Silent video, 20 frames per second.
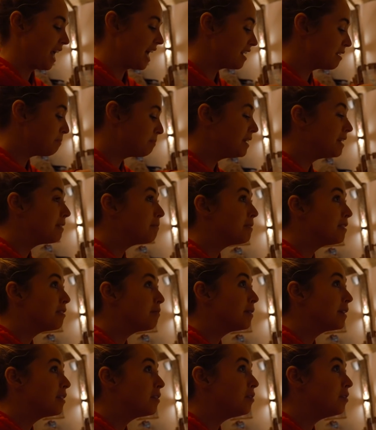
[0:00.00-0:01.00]
And a bit of
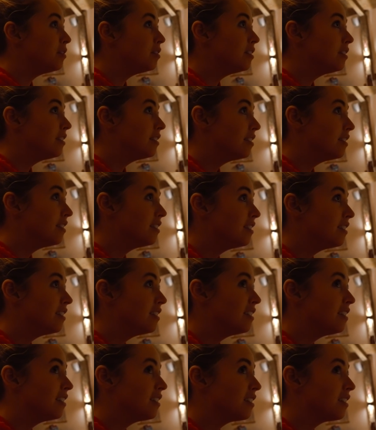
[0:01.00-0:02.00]
pickle?
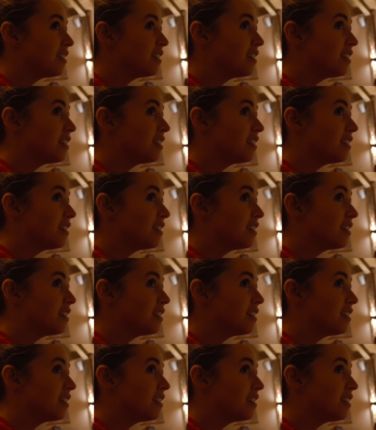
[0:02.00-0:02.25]
Eat that